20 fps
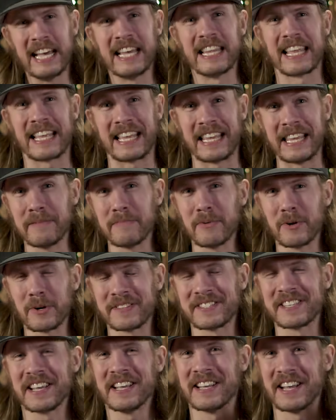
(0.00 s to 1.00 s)
The
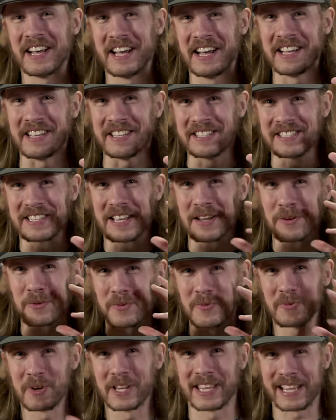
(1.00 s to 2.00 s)
keyboards sound
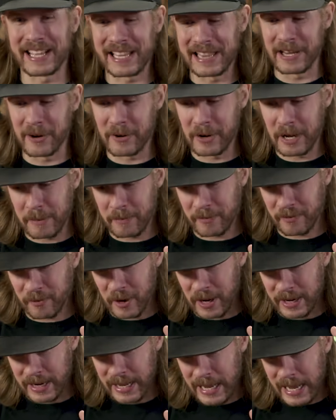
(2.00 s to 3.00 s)
really clear and
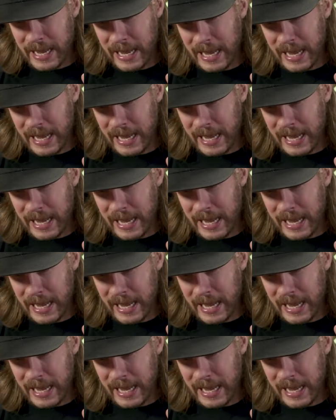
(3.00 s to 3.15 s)
upfront,